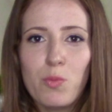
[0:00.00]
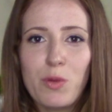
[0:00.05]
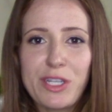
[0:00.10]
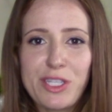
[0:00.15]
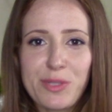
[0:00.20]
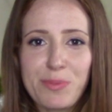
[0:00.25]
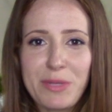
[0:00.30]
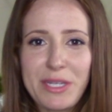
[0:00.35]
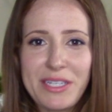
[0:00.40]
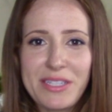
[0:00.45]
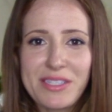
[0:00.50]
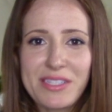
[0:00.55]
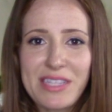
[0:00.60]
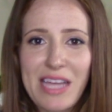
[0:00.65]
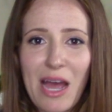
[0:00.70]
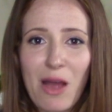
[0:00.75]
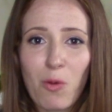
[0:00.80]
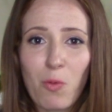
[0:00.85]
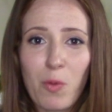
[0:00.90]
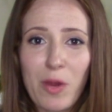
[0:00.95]
which means
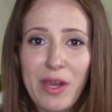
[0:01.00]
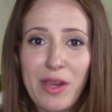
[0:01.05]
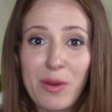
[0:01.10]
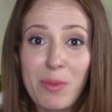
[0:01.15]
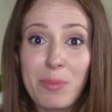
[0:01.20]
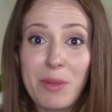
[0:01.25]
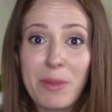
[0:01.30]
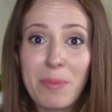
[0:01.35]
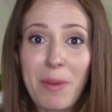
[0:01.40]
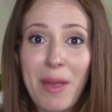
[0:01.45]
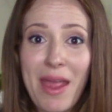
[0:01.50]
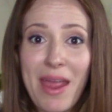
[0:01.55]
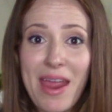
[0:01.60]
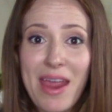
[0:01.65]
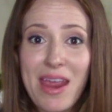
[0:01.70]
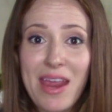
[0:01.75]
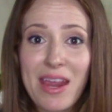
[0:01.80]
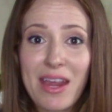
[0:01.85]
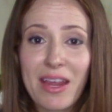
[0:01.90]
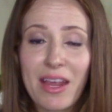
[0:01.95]
that we'd be
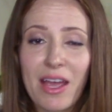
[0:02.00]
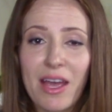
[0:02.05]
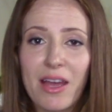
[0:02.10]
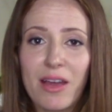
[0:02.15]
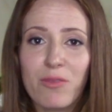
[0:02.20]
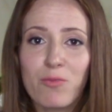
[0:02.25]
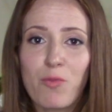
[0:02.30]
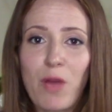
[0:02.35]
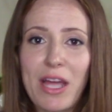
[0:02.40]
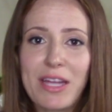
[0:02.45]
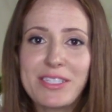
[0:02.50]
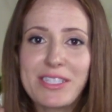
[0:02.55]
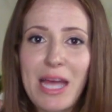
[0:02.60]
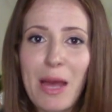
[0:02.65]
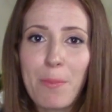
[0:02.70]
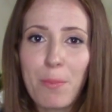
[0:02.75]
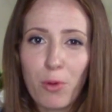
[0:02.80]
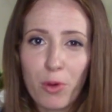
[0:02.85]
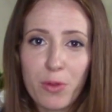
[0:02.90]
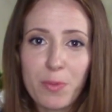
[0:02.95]
paying rent
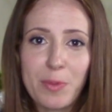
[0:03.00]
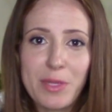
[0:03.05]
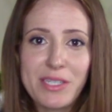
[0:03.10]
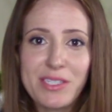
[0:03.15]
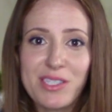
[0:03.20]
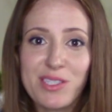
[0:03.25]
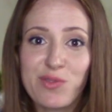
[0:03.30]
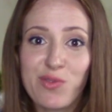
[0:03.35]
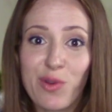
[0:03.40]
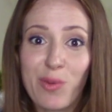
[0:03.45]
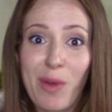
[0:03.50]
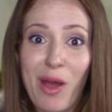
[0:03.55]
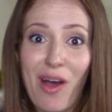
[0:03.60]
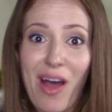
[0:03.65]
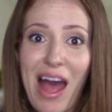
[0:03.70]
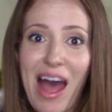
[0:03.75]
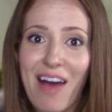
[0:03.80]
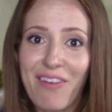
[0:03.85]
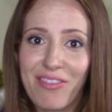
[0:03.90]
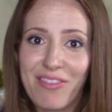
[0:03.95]
at both places for about
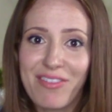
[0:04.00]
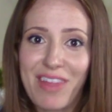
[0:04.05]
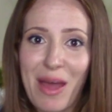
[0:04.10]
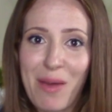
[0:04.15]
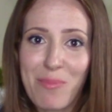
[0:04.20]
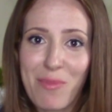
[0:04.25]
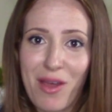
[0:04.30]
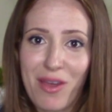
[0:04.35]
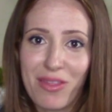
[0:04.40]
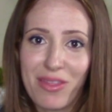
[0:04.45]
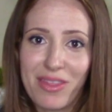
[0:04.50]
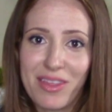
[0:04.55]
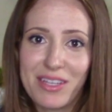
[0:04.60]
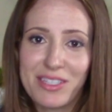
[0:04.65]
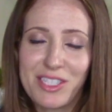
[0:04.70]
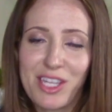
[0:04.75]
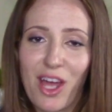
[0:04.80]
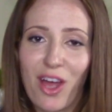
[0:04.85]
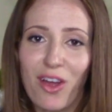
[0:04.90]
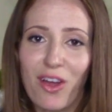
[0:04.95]
half of that month
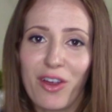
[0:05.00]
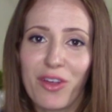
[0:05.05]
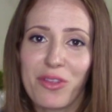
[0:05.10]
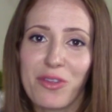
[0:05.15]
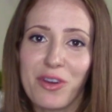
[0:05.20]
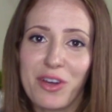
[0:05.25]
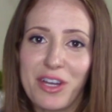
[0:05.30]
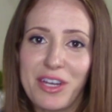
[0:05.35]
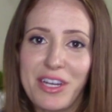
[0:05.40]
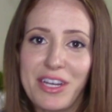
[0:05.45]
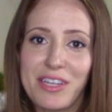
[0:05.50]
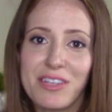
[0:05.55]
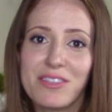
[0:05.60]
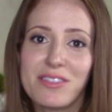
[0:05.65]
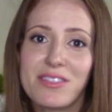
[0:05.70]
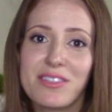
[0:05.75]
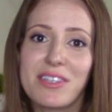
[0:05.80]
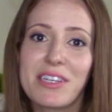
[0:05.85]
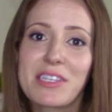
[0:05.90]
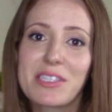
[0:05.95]
until our 30 days
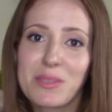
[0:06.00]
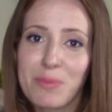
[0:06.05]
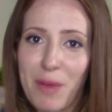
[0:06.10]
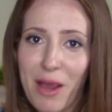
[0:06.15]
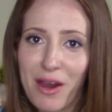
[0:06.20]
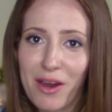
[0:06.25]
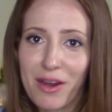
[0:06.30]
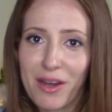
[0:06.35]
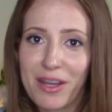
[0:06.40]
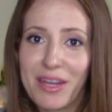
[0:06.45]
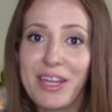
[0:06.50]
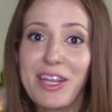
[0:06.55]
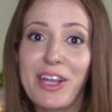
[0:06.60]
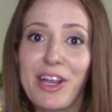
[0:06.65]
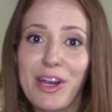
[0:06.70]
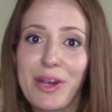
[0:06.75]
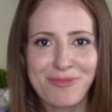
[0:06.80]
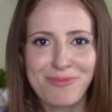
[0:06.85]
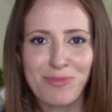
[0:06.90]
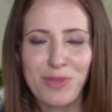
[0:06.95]
expired
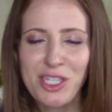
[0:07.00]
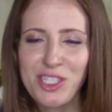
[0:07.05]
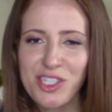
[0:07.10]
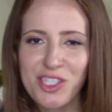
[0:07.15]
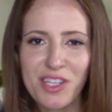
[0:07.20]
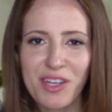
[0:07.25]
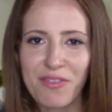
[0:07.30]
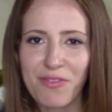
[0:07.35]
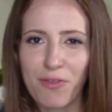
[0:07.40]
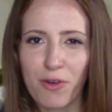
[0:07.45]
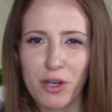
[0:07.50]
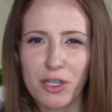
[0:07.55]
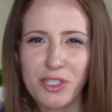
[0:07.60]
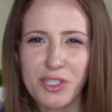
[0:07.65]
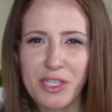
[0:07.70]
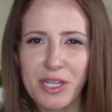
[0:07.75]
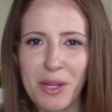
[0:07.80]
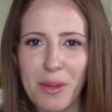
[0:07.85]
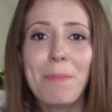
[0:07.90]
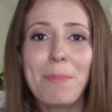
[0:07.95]
here, which is
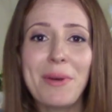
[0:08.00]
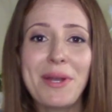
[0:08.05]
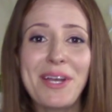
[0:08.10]
unfortunate.